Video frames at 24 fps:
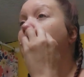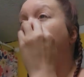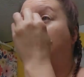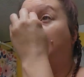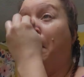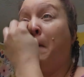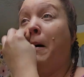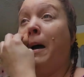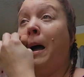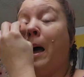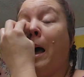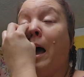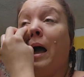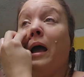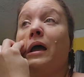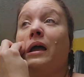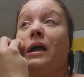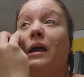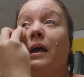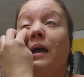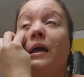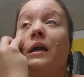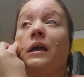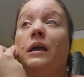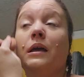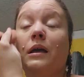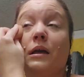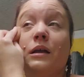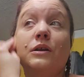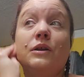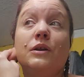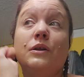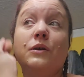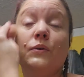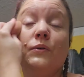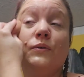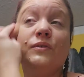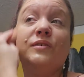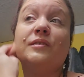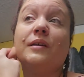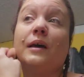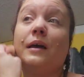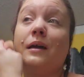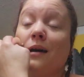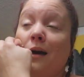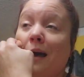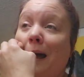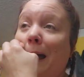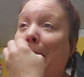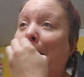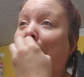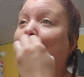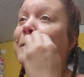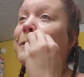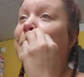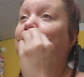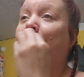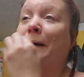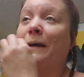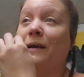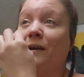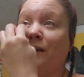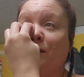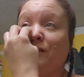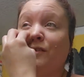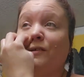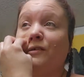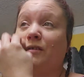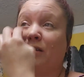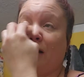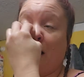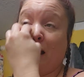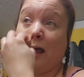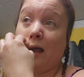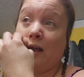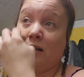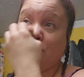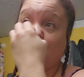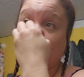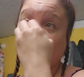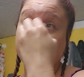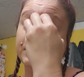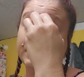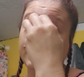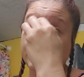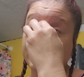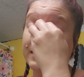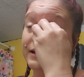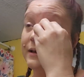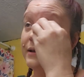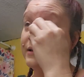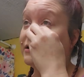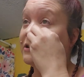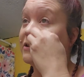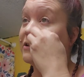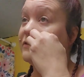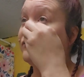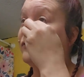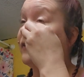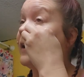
my new psychiatrist, and she is in